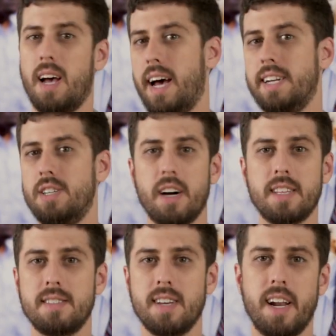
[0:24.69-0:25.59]
I dug
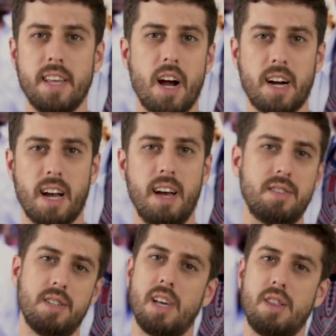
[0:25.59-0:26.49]
this out of the archives
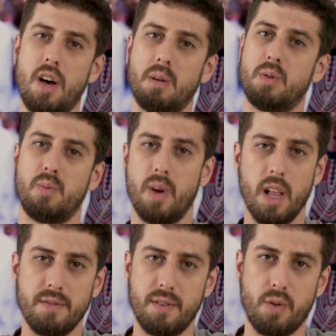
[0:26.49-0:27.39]
because I thought it was
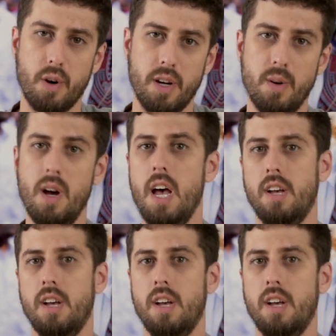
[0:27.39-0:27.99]
relevant for you.